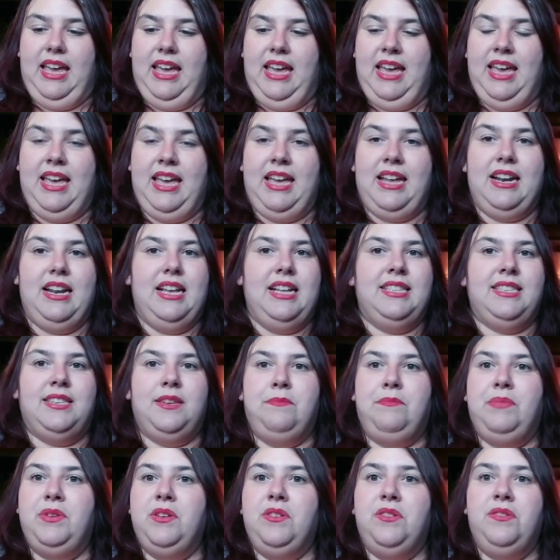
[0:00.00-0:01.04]
And it's
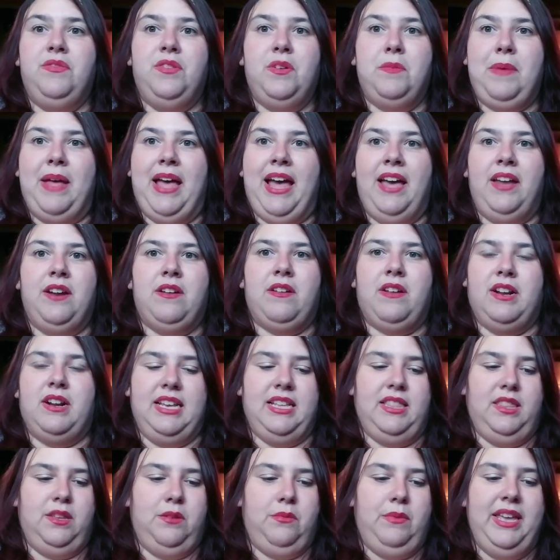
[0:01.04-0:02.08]
a beautiful pattern.
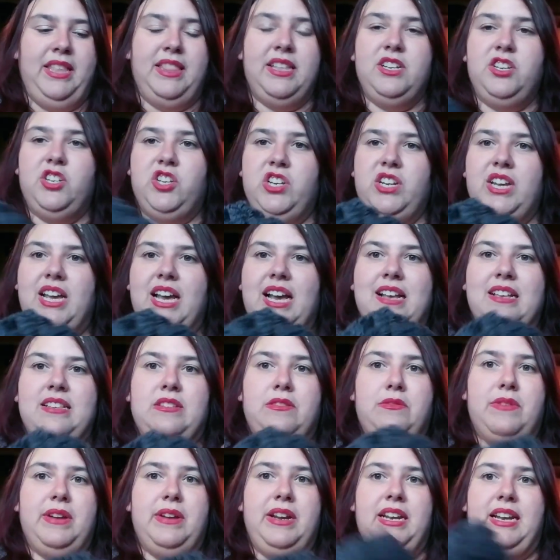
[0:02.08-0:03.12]
Like the way that she has
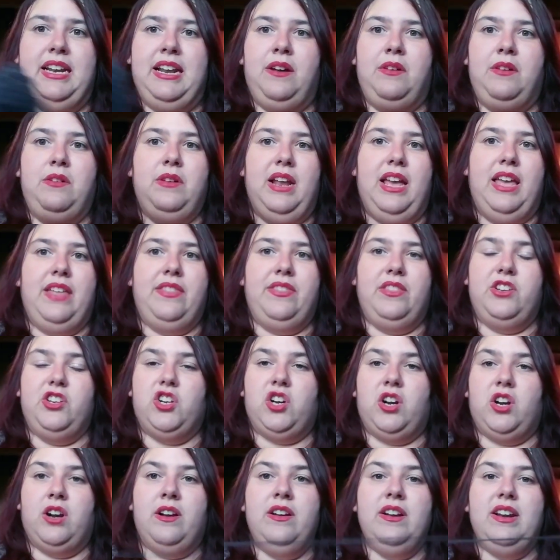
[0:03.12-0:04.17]
it written out and the
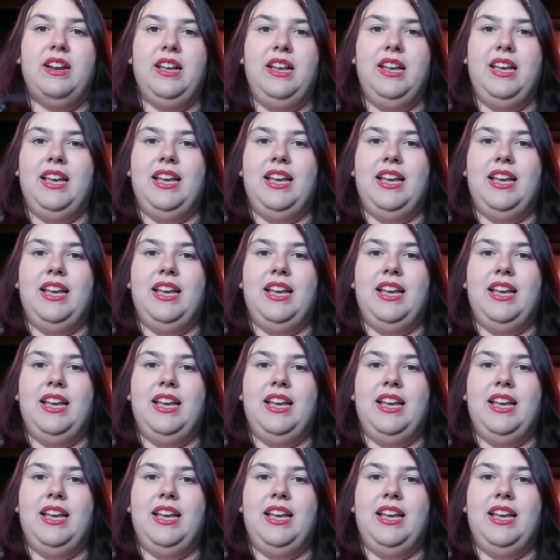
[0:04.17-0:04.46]
chart,